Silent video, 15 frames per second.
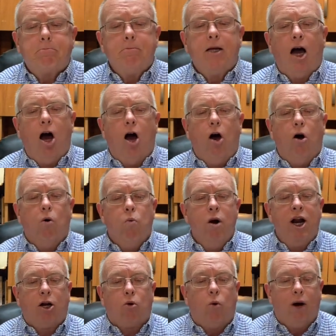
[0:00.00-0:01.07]
we're
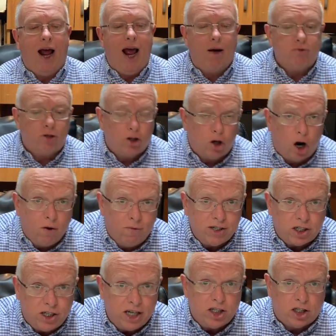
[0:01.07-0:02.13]
not going to have
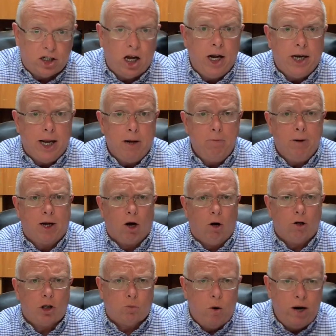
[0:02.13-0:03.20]
service this Sunday
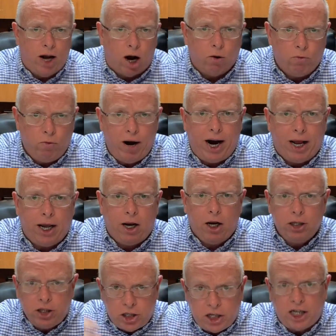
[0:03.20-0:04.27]
because we're not ready
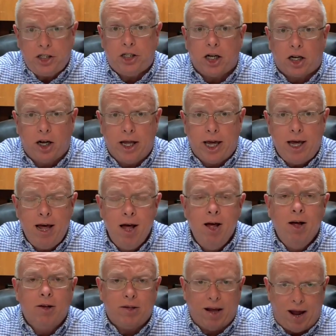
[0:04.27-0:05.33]
logistically
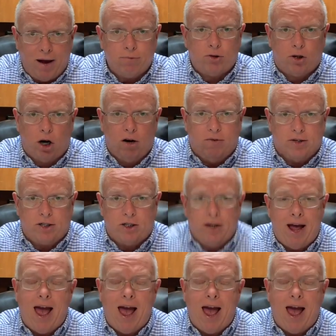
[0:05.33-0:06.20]
to have service.